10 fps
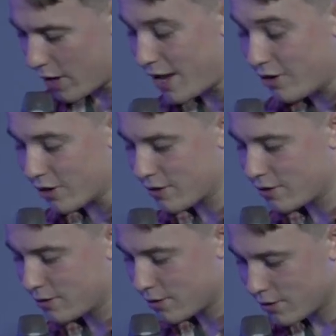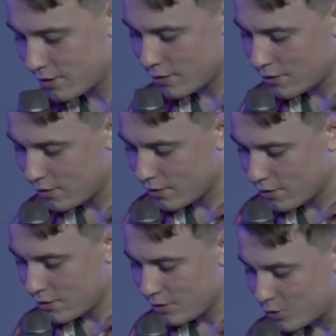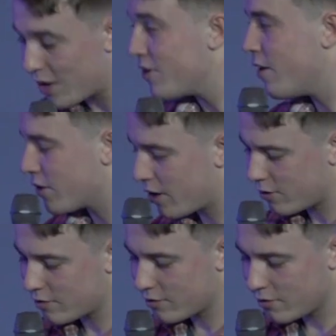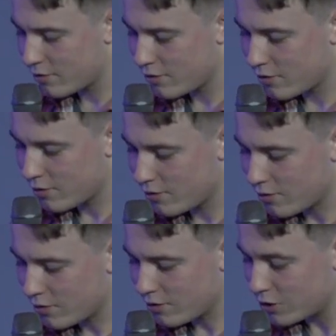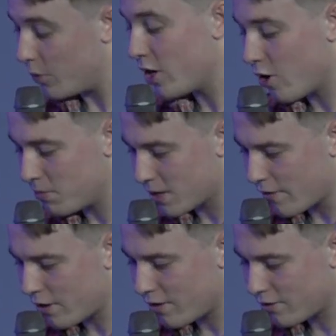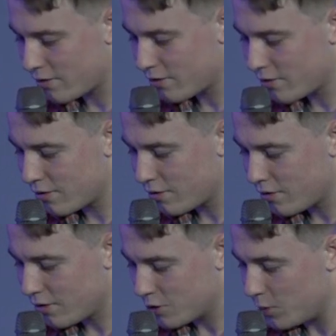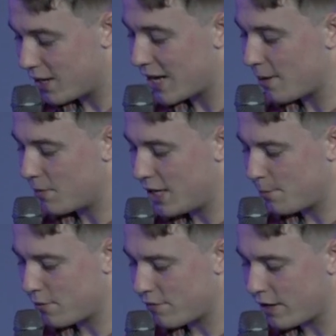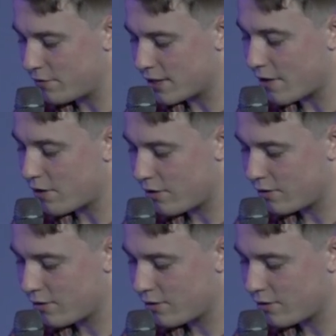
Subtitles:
going, hey, look, do you want to have another go? Shall we go up together? Shall we climb the leap of faith together?